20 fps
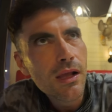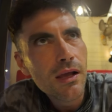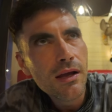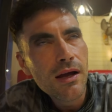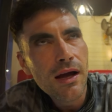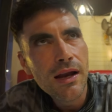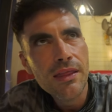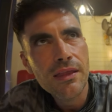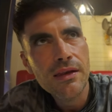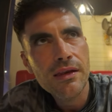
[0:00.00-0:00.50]

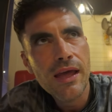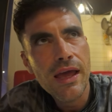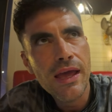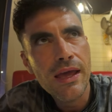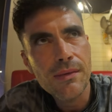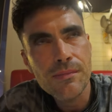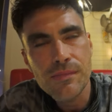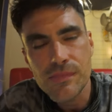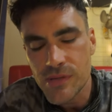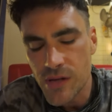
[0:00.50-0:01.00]
kind of the
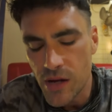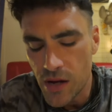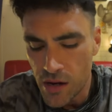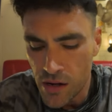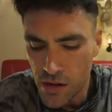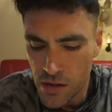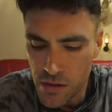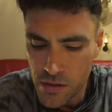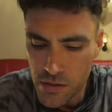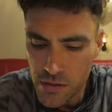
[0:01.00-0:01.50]
names
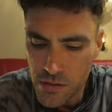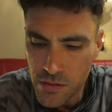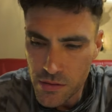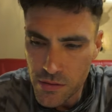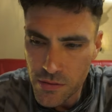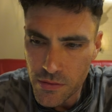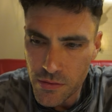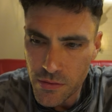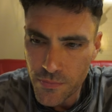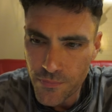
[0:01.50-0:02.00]
are,
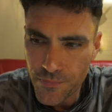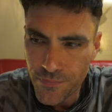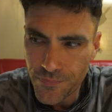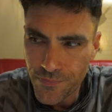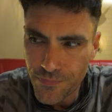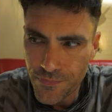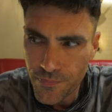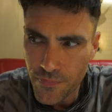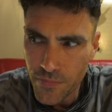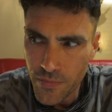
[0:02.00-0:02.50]

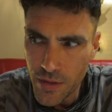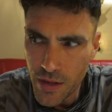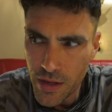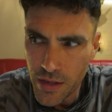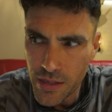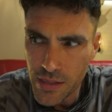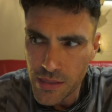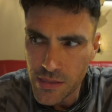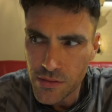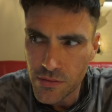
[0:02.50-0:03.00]
I
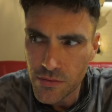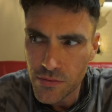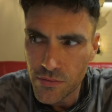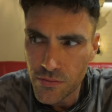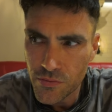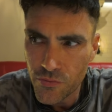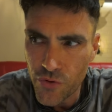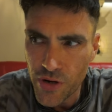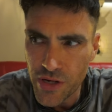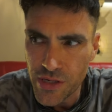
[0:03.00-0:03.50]
guess,
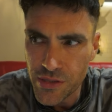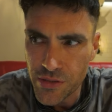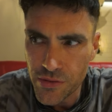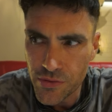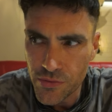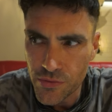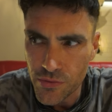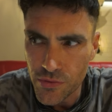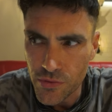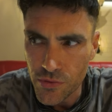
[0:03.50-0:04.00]

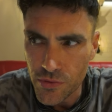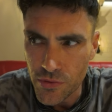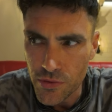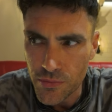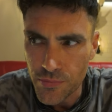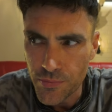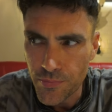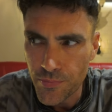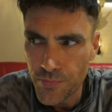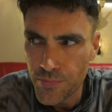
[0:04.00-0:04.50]
regional
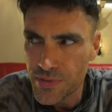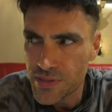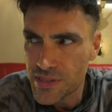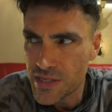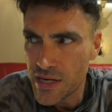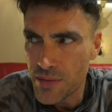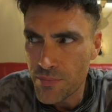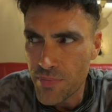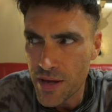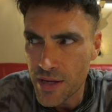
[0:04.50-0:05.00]
or
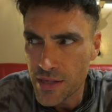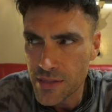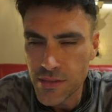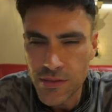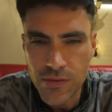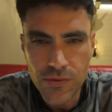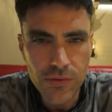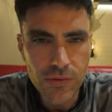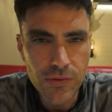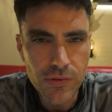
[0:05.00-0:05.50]

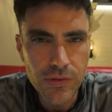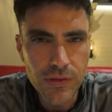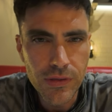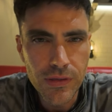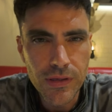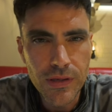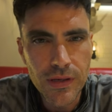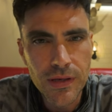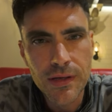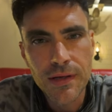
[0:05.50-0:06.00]
city-based, or,
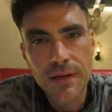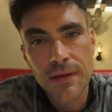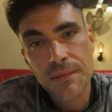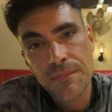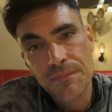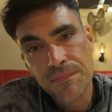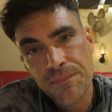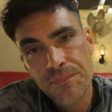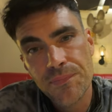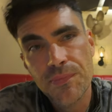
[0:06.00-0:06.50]

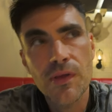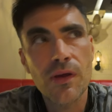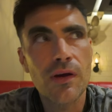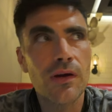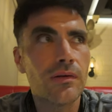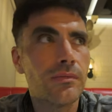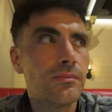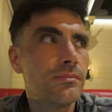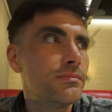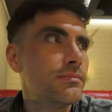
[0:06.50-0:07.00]
you
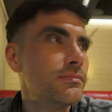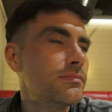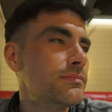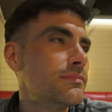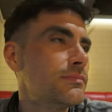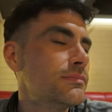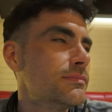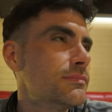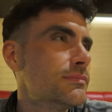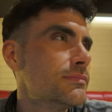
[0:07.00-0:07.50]
know,
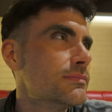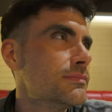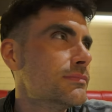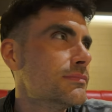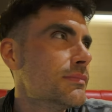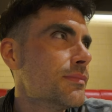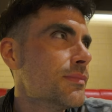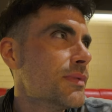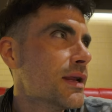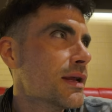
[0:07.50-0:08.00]

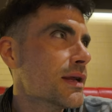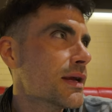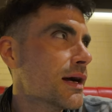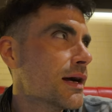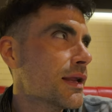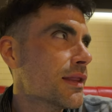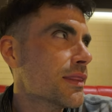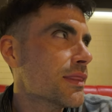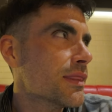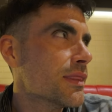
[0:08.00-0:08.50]
I mean, I
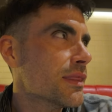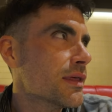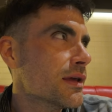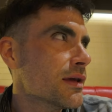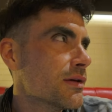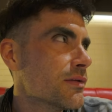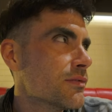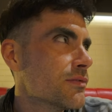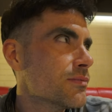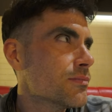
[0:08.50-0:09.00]
can't
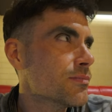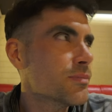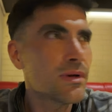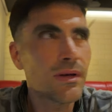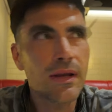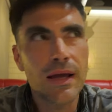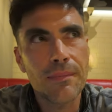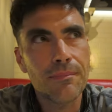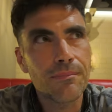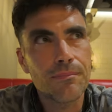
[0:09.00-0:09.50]
think of, but
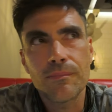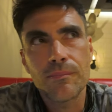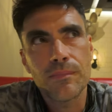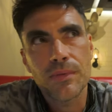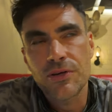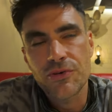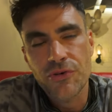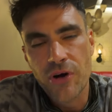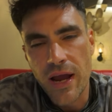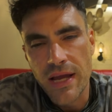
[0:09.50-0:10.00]
like
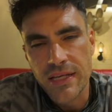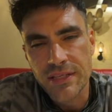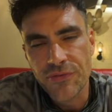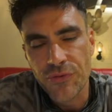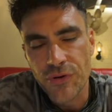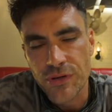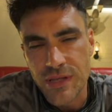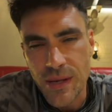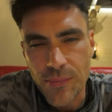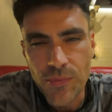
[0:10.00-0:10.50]
Madras,
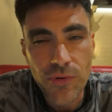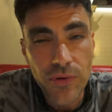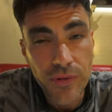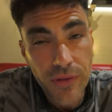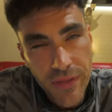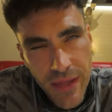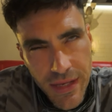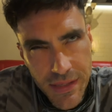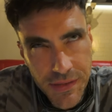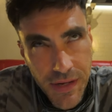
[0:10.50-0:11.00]
for example,
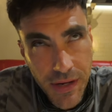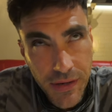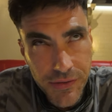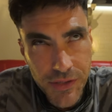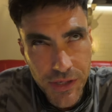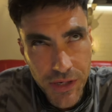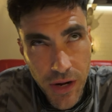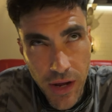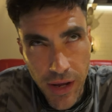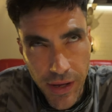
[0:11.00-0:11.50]
although that's now
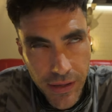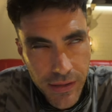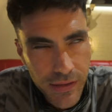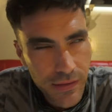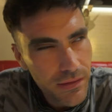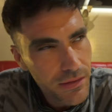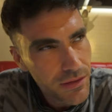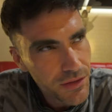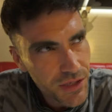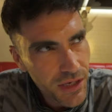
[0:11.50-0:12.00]
Chennai.
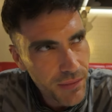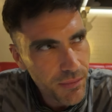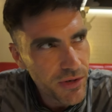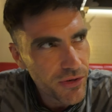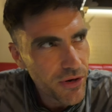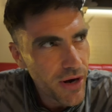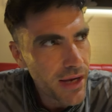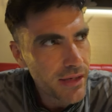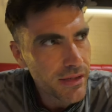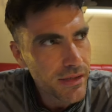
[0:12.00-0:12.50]
Chicken
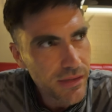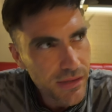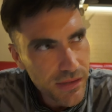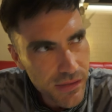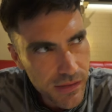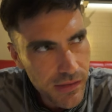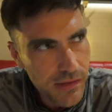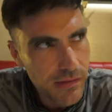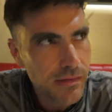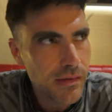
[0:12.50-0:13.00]
Madras
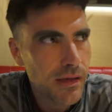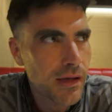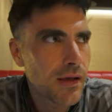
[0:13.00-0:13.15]
was